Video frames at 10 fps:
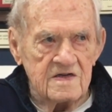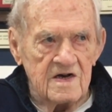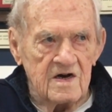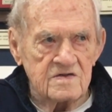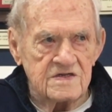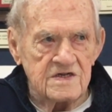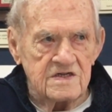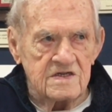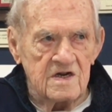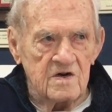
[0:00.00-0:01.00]

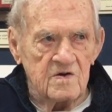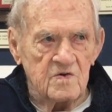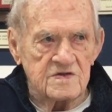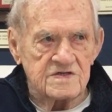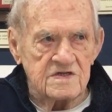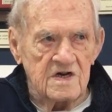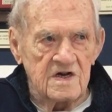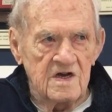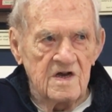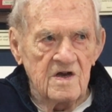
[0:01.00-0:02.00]
outset there was
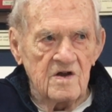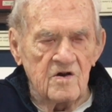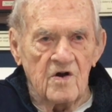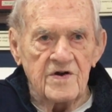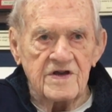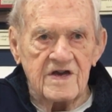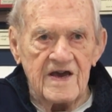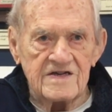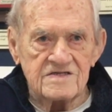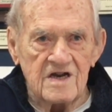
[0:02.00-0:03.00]
Lori
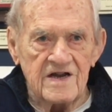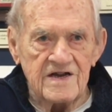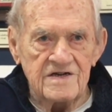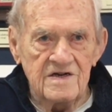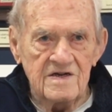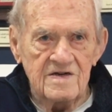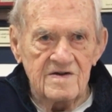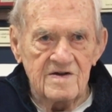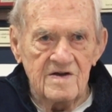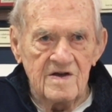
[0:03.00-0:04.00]
Castiglione
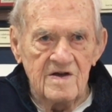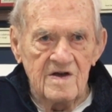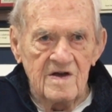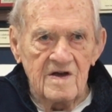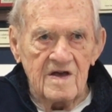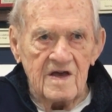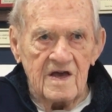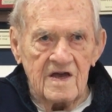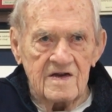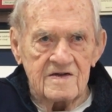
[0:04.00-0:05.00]

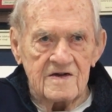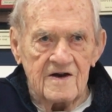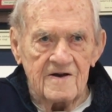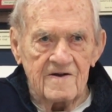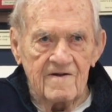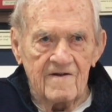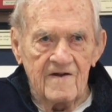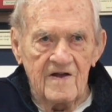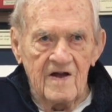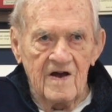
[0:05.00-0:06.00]
and
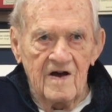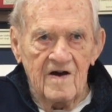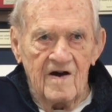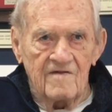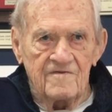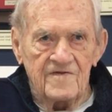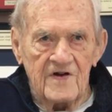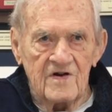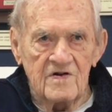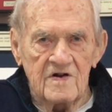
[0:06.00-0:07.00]
a
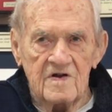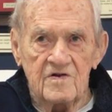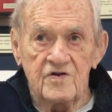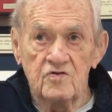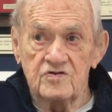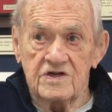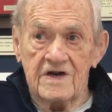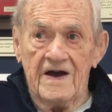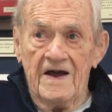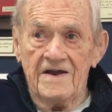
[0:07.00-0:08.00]
fellow, a huge
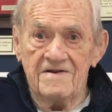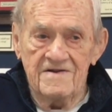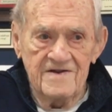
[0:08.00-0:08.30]
guy,